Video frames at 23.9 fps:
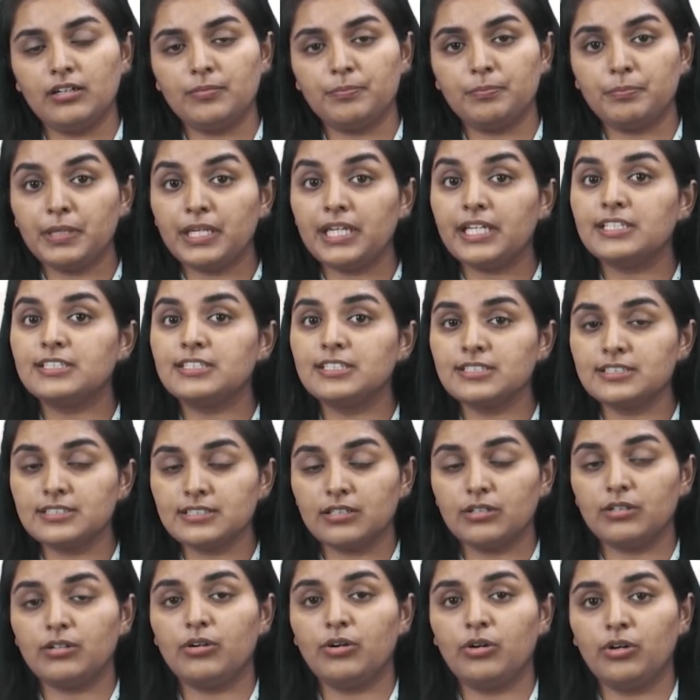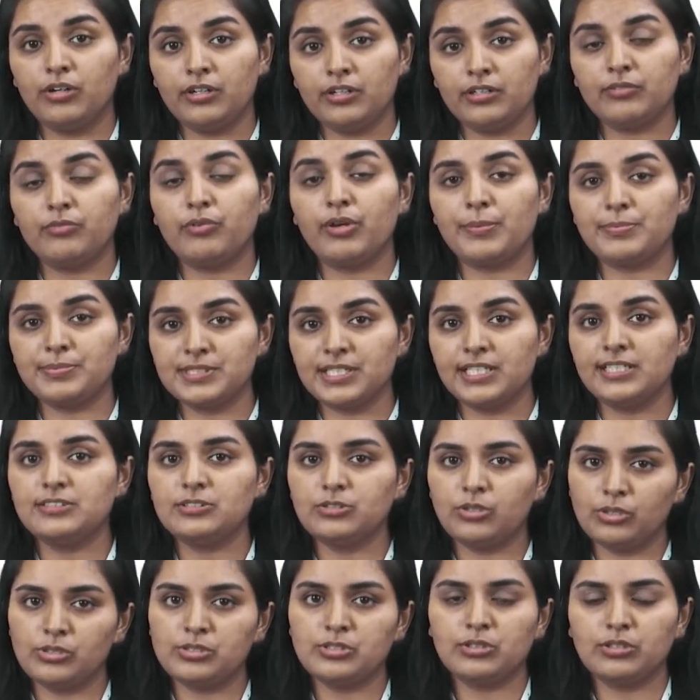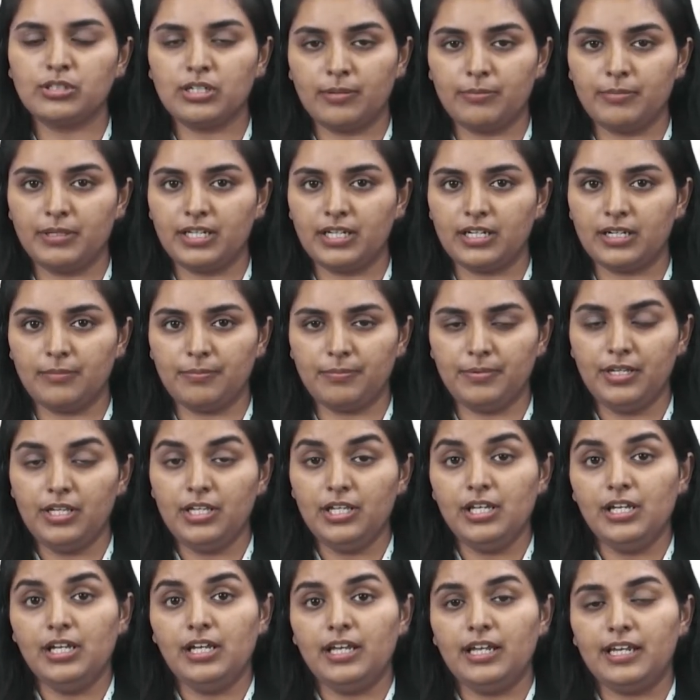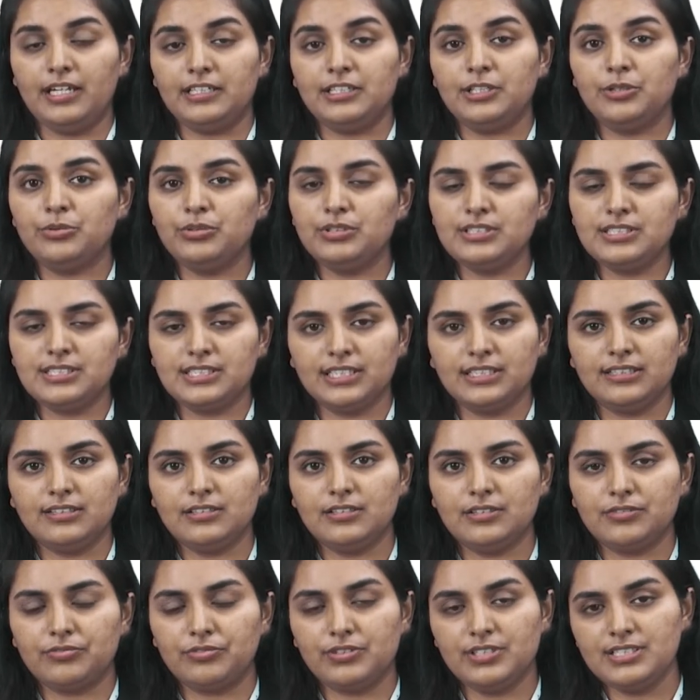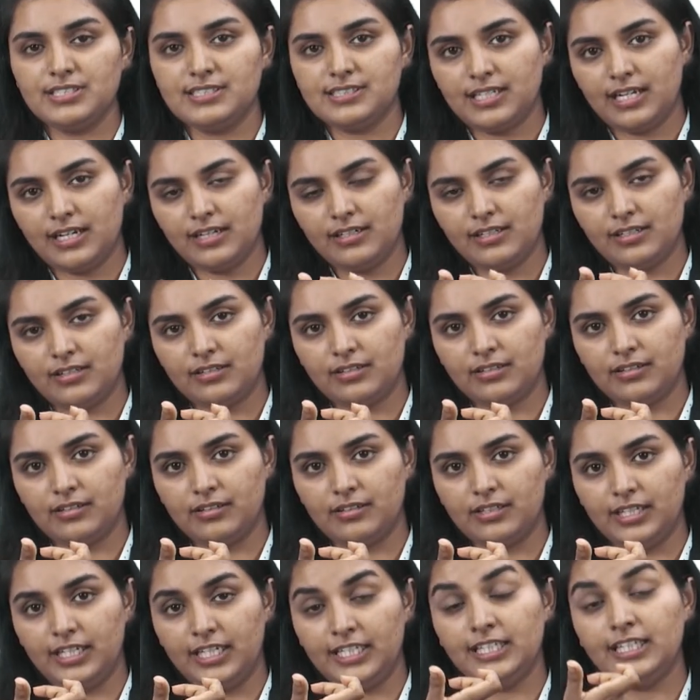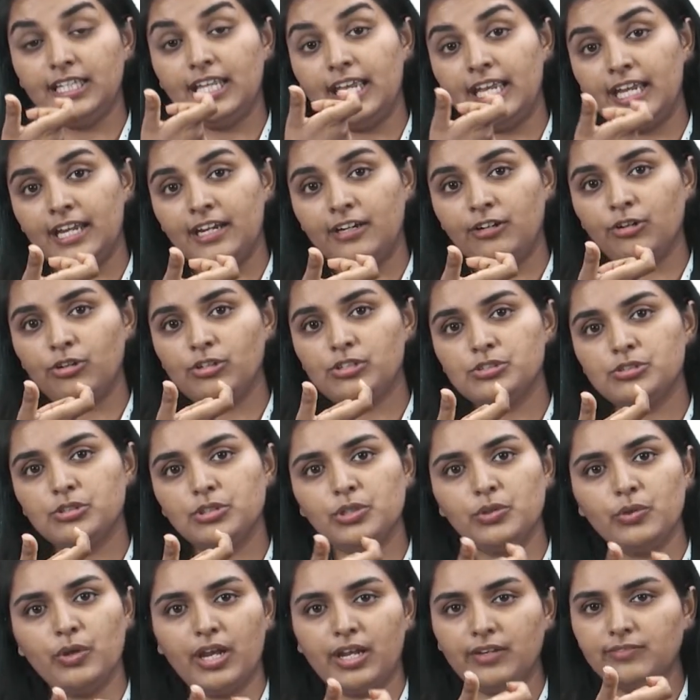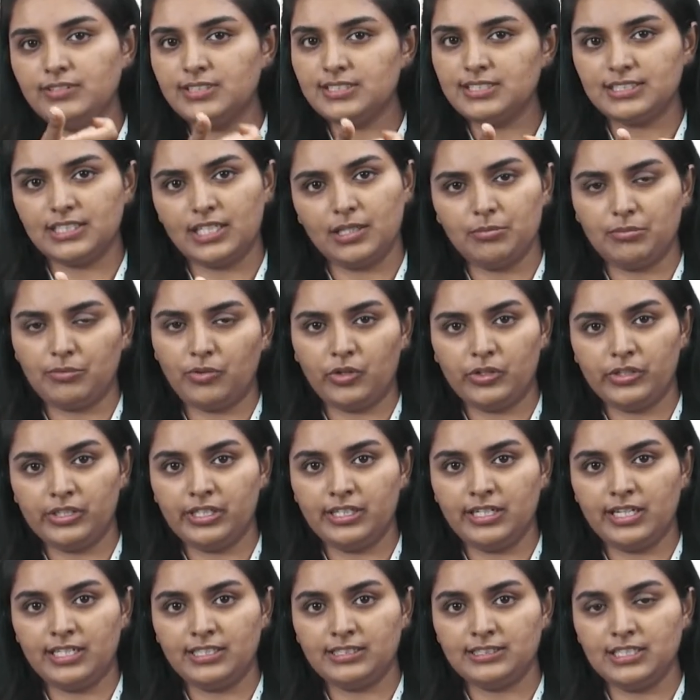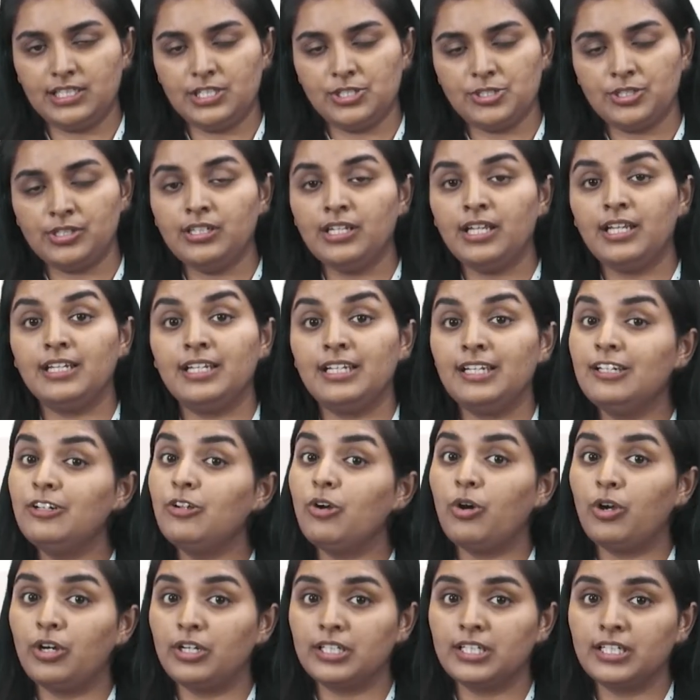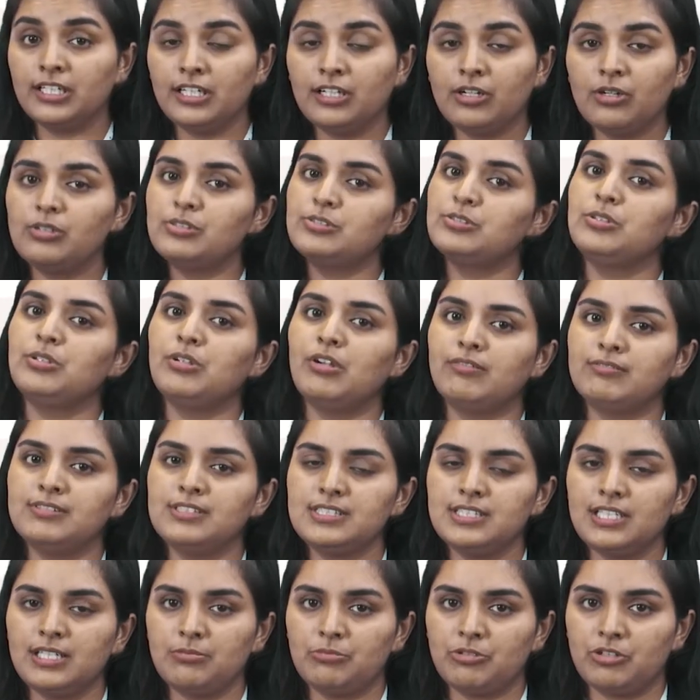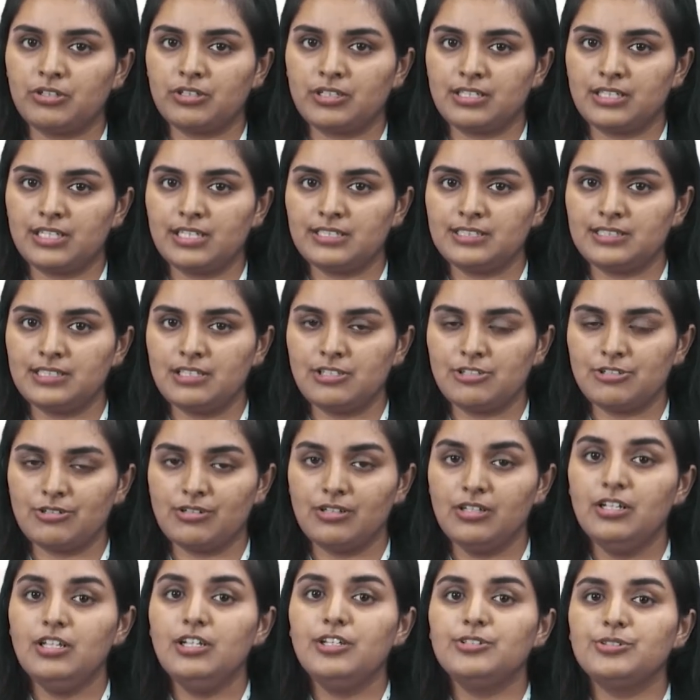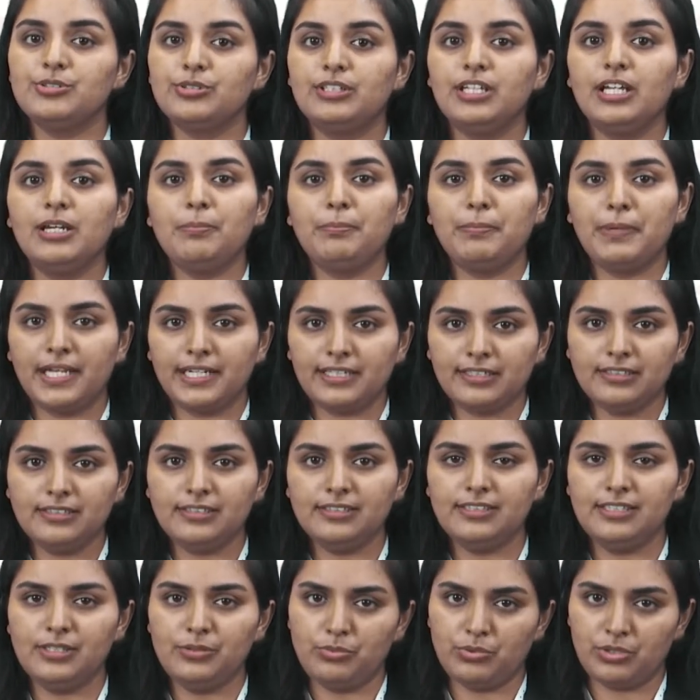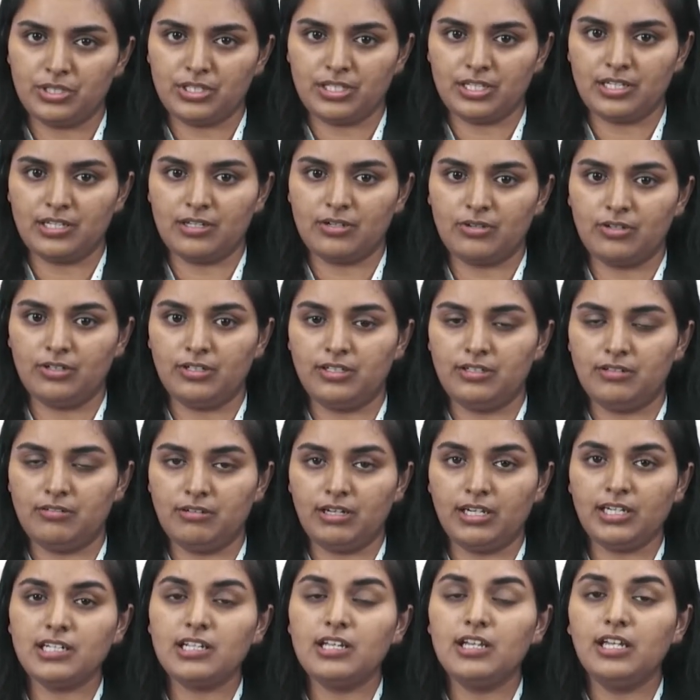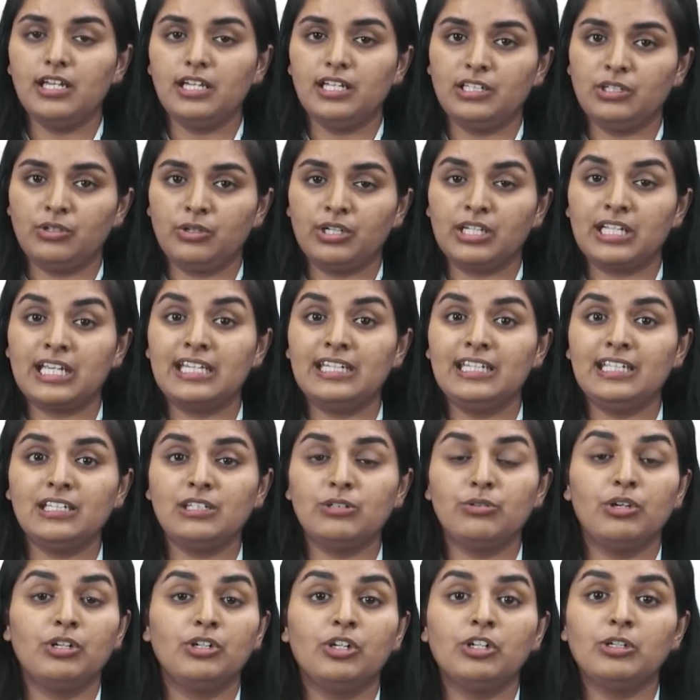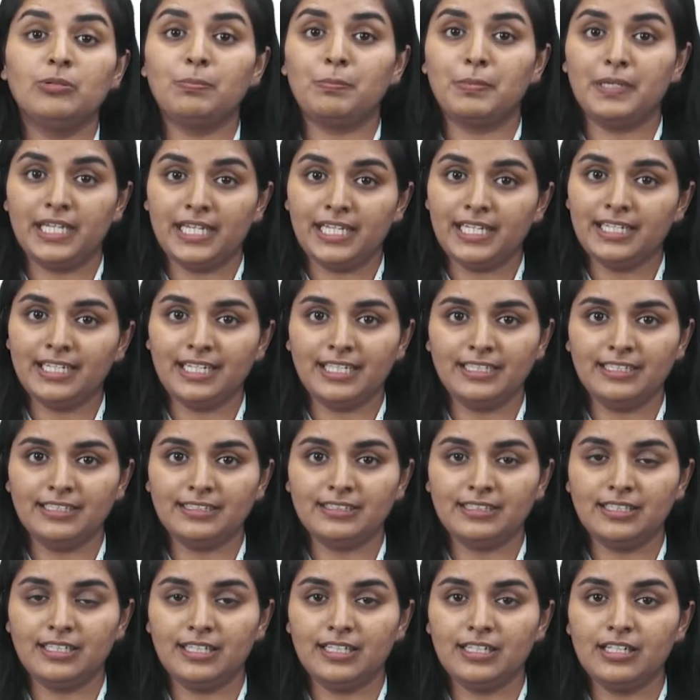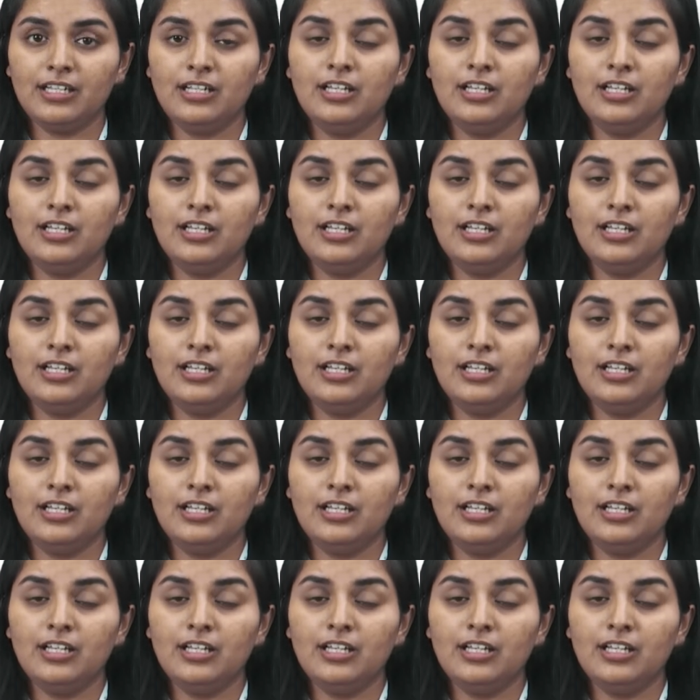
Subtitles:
pages or websites also coming up. And you would see the difference that in ad also you have the same organization, and in organic also you have the same organization. So they are parallelly working on it, right? In organic you are not paying anything,